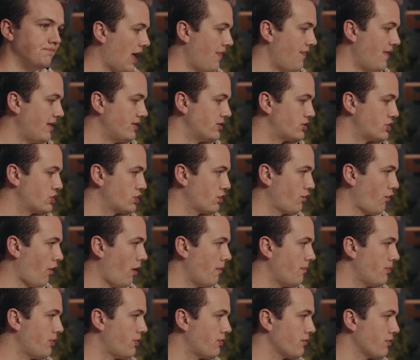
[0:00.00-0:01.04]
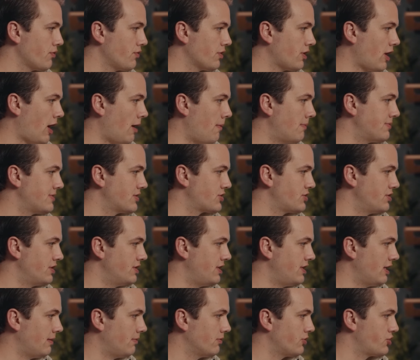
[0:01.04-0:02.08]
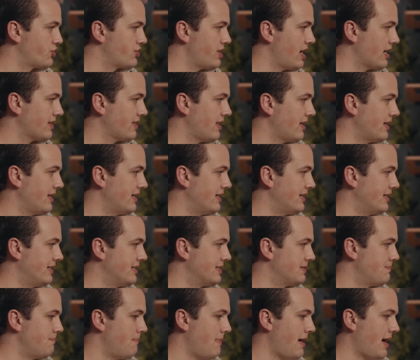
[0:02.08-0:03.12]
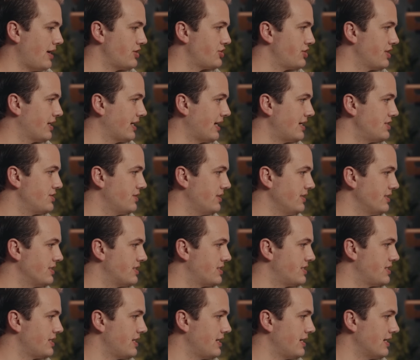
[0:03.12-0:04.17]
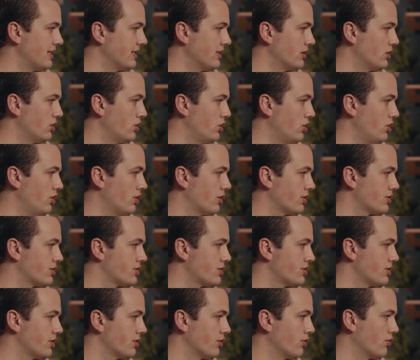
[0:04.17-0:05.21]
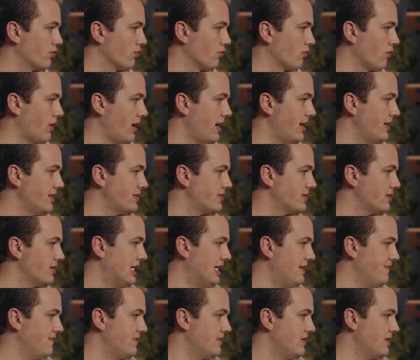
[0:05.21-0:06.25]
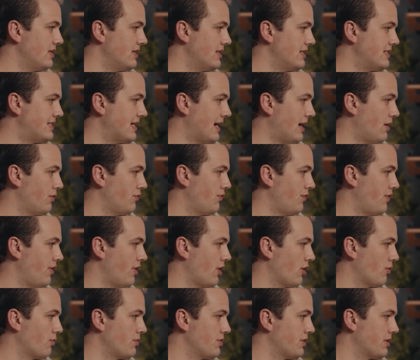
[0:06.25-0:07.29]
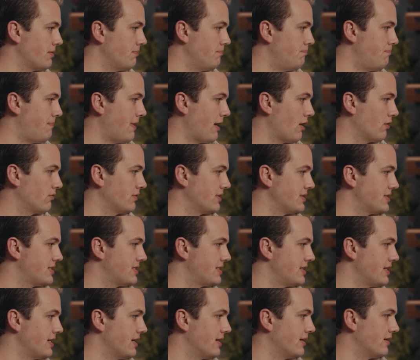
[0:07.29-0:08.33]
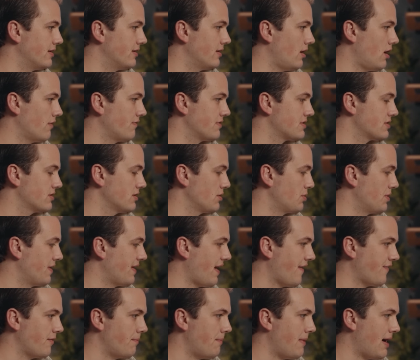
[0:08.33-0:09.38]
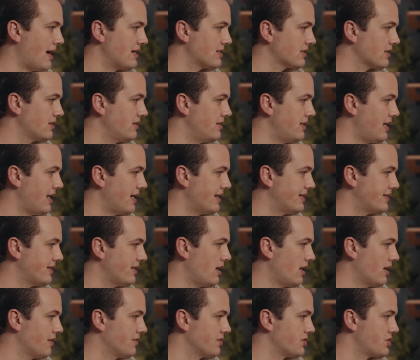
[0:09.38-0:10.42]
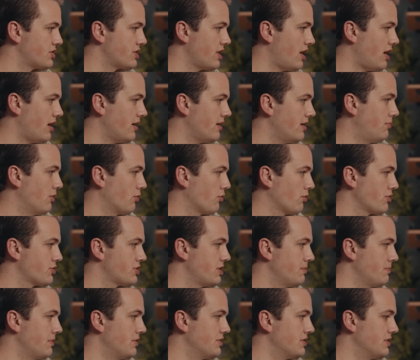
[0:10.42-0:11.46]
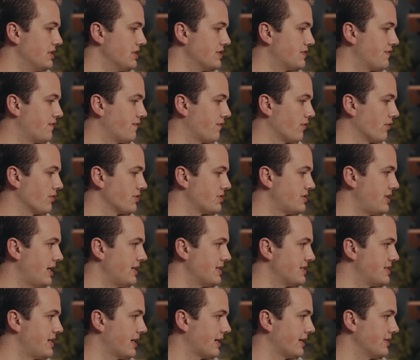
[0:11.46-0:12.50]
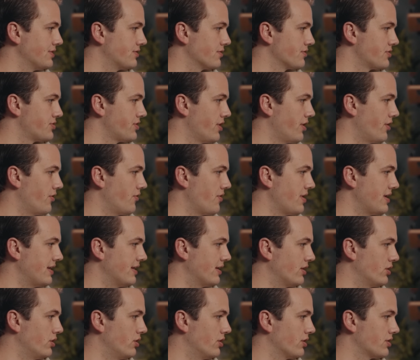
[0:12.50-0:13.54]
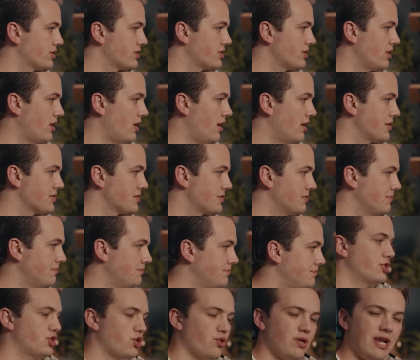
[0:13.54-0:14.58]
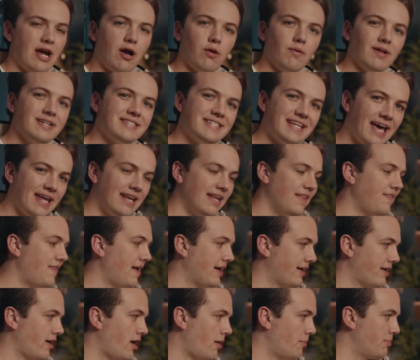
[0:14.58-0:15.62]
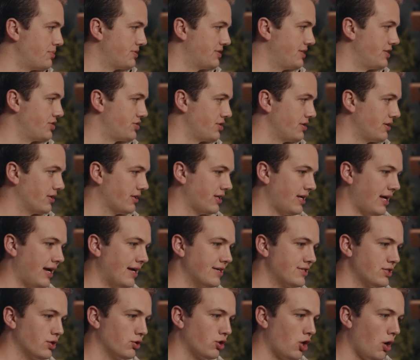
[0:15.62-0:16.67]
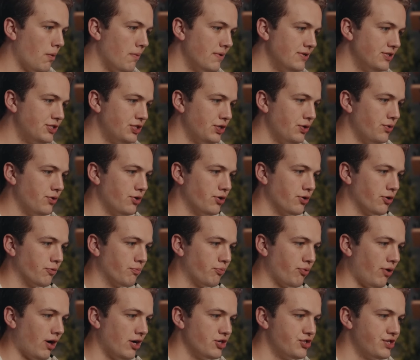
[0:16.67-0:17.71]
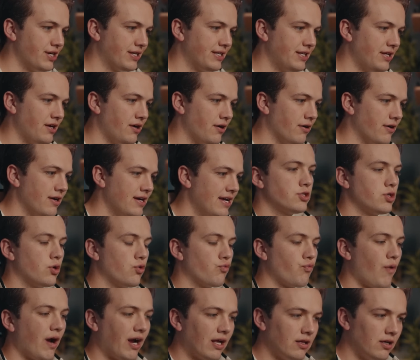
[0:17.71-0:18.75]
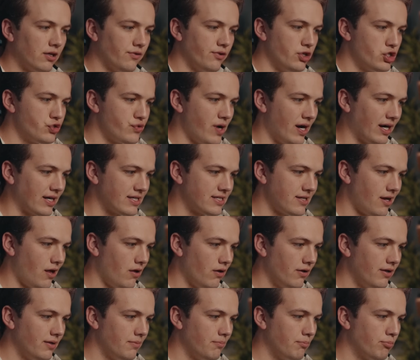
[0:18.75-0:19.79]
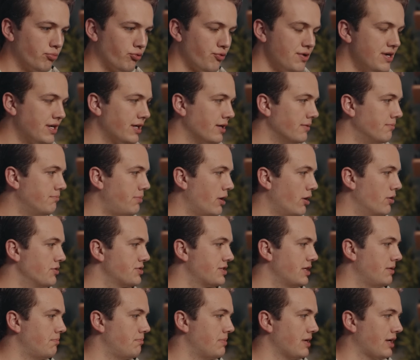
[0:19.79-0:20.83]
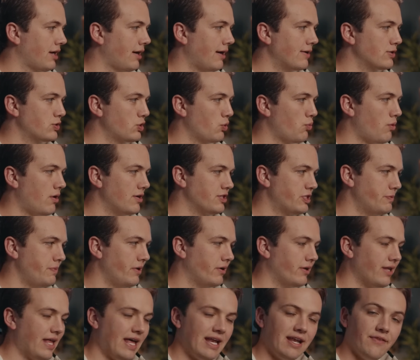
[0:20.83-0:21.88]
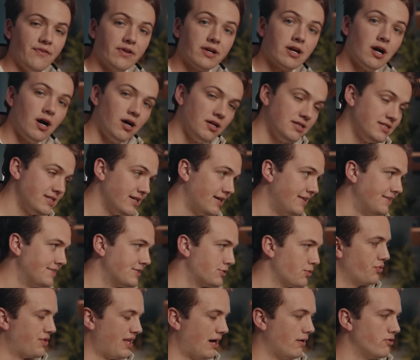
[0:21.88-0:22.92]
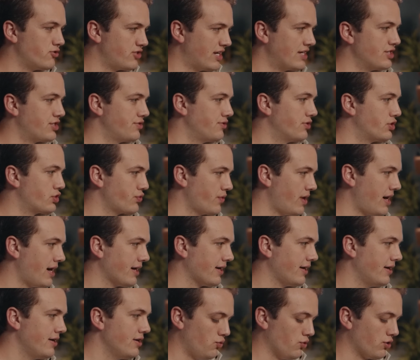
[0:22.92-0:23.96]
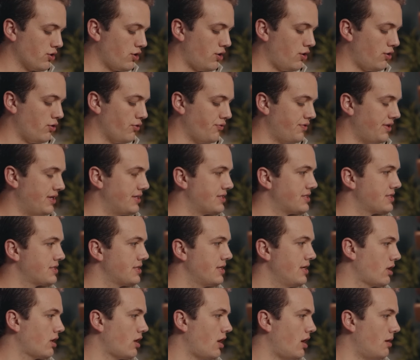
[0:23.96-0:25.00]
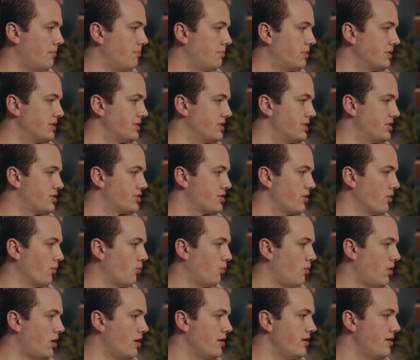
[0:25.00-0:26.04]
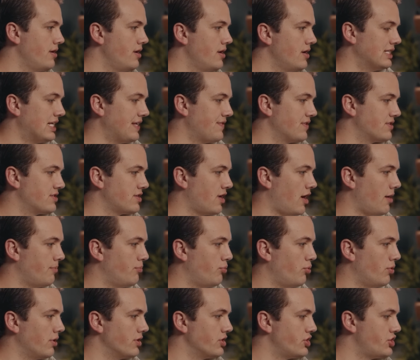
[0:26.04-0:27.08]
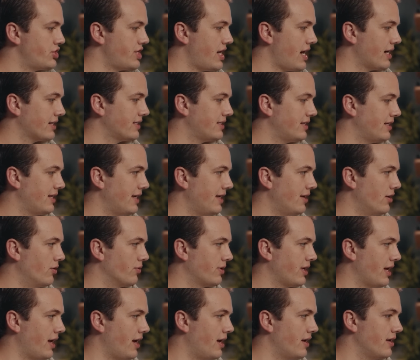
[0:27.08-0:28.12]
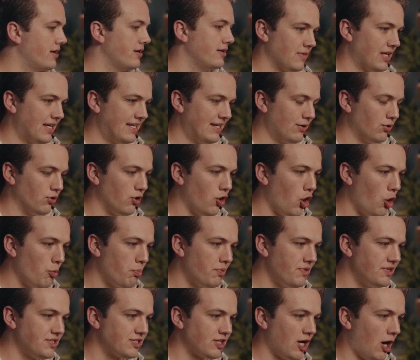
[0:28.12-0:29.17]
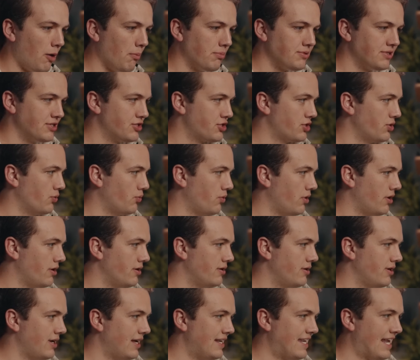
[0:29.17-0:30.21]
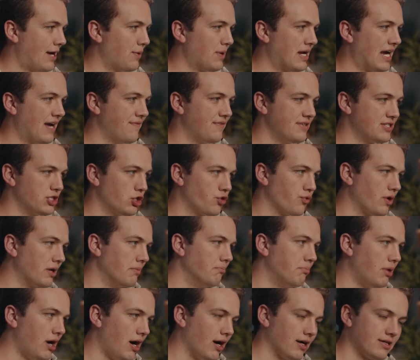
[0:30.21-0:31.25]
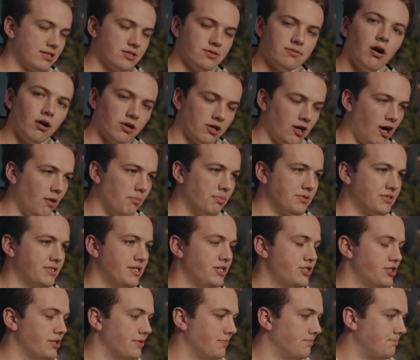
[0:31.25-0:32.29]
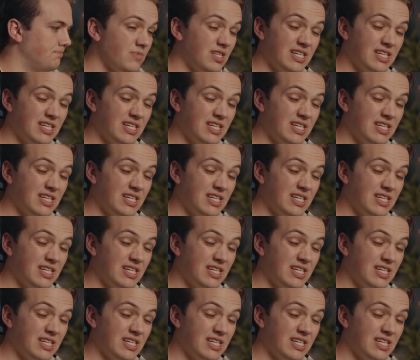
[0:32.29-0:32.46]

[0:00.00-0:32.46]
And then scrub through the composition to double check that it is matching. As you can see, it looks great. Even down there when you can barely see it. Obviously, we would have to mask Nate out of the shot, but we're just gonna be using these first 10 seconds or so, and it looks awesome. So now let's edit that composition, okay? So come into your project here. So right click on the track solid, pre-compose it because we want to be able to edit the content without changing the track. We'll call this composition 1, leave the top one checked, hit okay, and it'll open this composition 1, and now we have this green box, our composition.